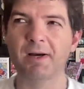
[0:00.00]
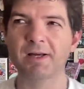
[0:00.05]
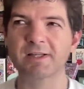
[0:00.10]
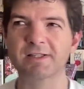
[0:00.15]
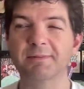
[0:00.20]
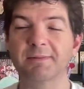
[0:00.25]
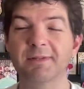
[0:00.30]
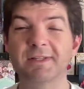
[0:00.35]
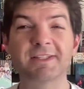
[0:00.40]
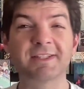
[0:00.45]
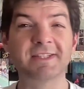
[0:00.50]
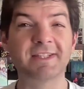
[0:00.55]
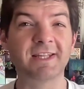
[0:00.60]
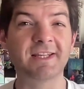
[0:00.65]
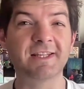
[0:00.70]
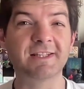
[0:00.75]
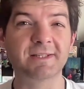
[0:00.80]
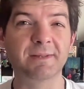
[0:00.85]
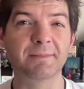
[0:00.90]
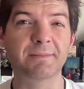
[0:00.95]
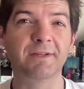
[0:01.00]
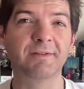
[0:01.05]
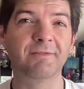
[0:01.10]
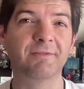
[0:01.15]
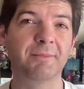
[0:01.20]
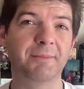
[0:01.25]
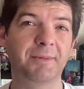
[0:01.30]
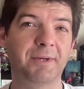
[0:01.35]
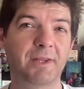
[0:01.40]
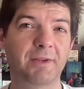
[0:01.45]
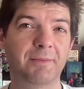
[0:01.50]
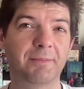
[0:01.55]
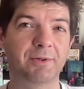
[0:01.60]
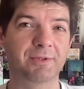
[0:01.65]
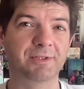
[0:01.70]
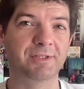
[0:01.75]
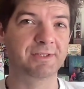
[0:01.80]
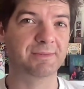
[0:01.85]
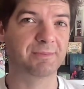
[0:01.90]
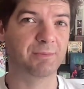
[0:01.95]
possibly seeing something from another
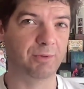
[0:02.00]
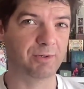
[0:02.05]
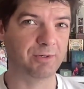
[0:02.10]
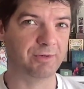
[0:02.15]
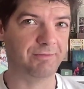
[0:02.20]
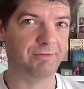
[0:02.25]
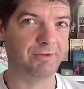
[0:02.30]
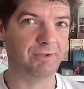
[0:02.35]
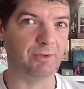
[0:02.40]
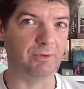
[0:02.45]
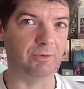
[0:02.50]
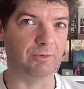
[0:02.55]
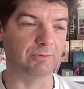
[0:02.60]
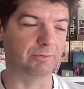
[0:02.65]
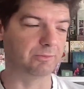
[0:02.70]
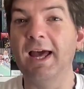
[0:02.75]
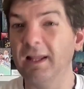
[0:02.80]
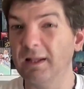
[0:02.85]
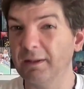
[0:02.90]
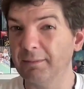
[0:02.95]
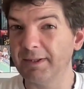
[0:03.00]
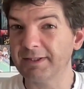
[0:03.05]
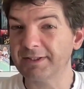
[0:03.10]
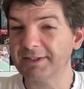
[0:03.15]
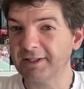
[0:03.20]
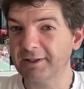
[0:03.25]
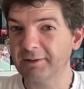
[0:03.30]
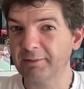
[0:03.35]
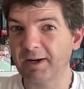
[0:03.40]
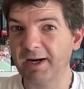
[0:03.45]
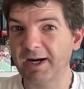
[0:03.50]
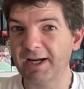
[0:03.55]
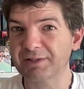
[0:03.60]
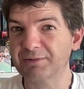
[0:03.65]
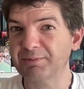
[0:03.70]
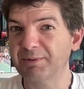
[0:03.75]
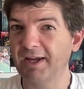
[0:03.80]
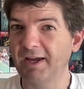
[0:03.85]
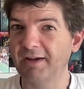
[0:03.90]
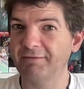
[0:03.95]
person's point of view. Elementally
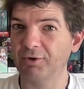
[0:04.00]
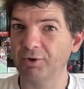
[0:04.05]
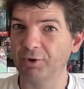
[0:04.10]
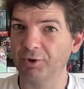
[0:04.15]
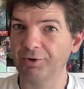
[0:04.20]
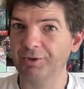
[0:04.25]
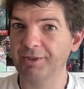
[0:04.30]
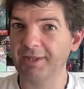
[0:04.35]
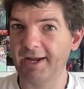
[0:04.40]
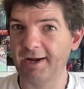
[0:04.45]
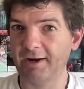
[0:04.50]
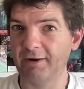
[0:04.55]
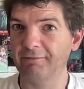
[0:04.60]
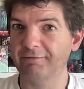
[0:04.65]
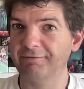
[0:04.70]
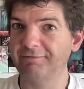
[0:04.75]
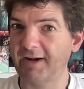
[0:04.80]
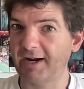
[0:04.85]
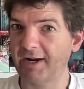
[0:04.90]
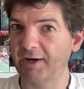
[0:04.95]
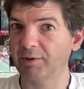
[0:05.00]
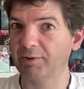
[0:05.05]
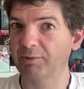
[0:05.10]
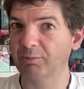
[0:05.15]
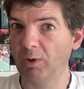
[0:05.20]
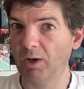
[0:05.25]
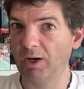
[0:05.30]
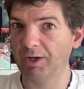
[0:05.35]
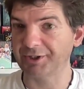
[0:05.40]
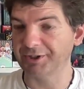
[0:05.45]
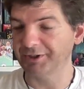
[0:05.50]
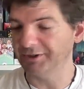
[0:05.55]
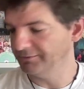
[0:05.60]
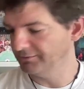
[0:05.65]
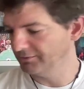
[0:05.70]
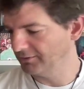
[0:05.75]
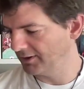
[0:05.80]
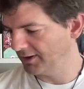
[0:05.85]
wise, we have earth, air, fire, and water.